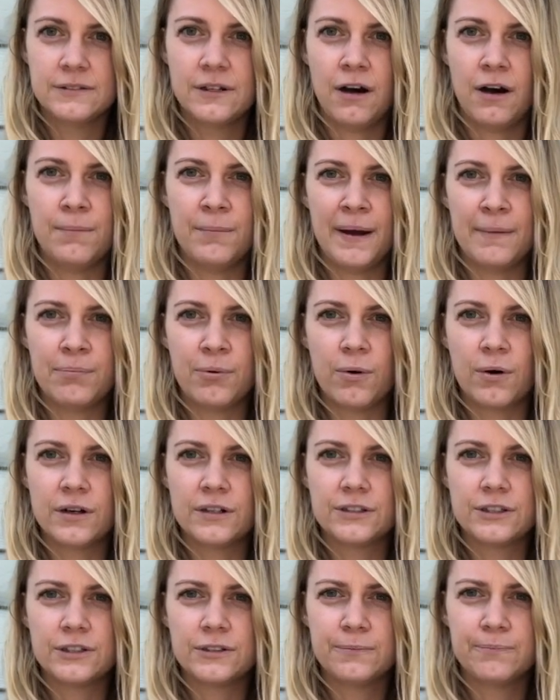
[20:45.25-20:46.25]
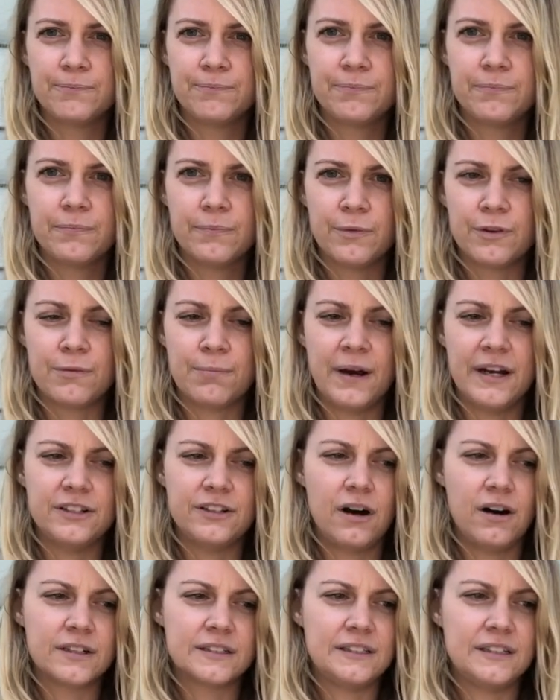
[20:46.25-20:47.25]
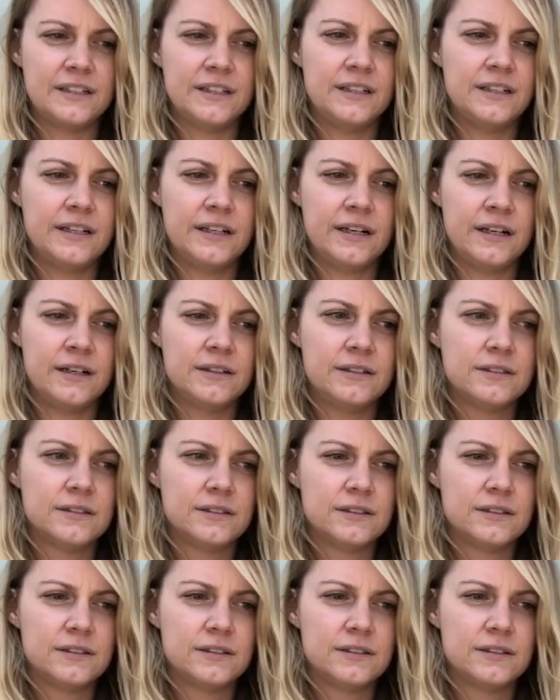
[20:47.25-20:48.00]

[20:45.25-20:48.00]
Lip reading: on my porch with my dog sitting here